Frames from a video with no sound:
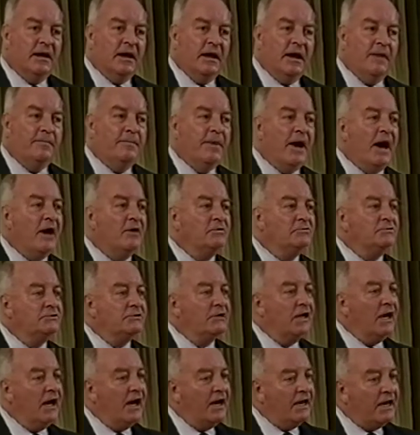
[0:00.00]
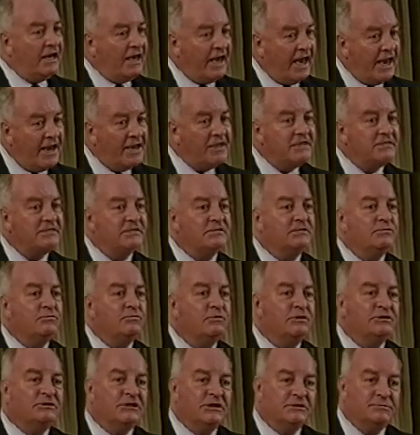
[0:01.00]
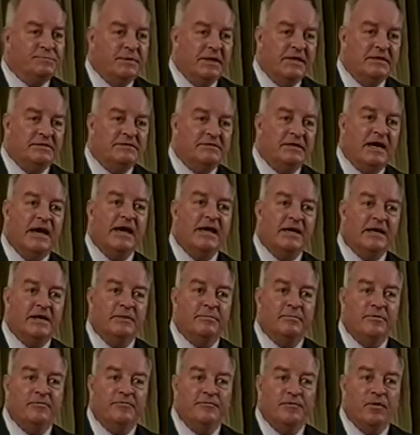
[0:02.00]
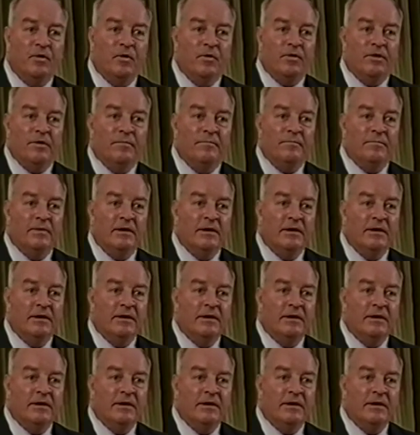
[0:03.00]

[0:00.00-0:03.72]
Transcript: about a case which has been taken before them